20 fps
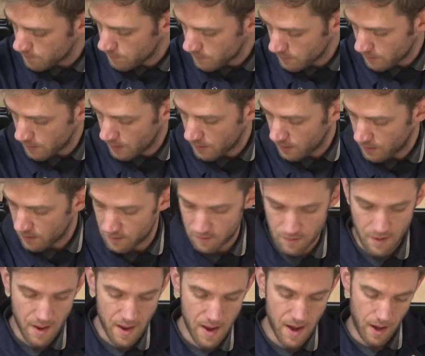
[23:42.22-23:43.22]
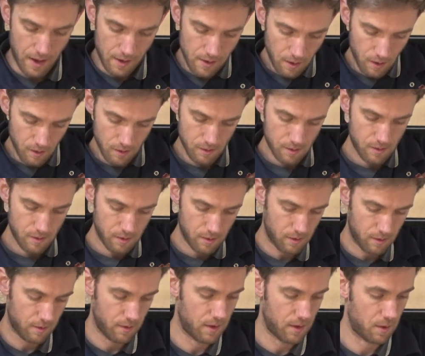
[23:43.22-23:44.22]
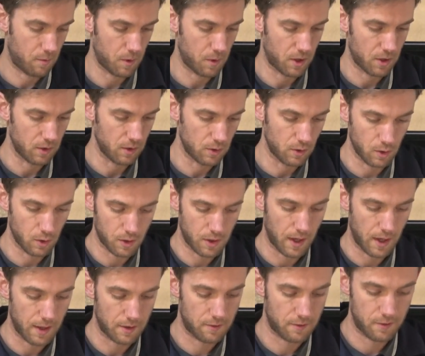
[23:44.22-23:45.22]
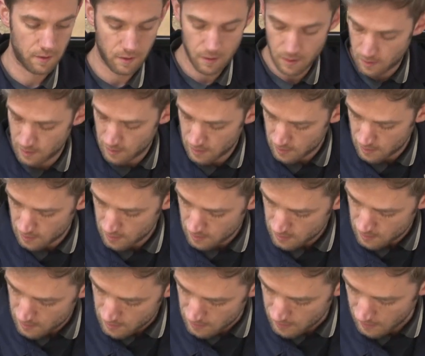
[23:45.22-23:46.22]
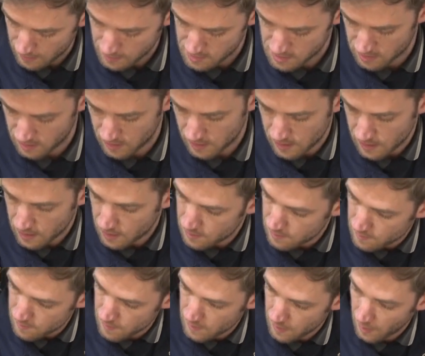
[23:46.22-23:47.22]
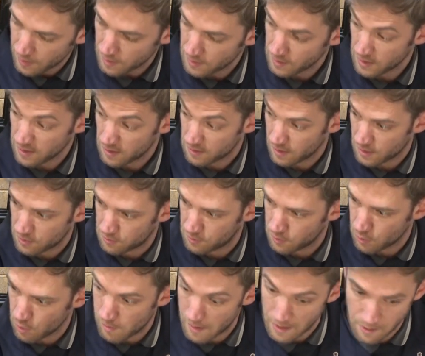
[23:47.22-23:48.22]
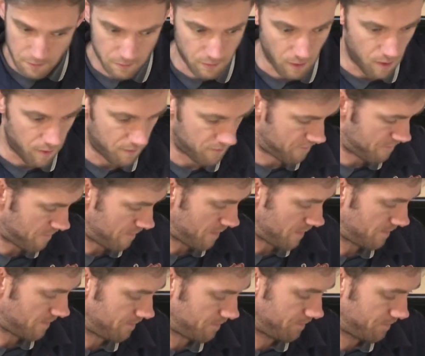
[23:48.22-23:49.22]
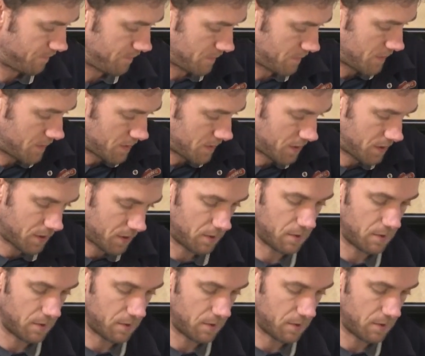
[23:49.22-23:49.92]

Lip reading: get it in, and then we can look at actually getting these last few bits off. So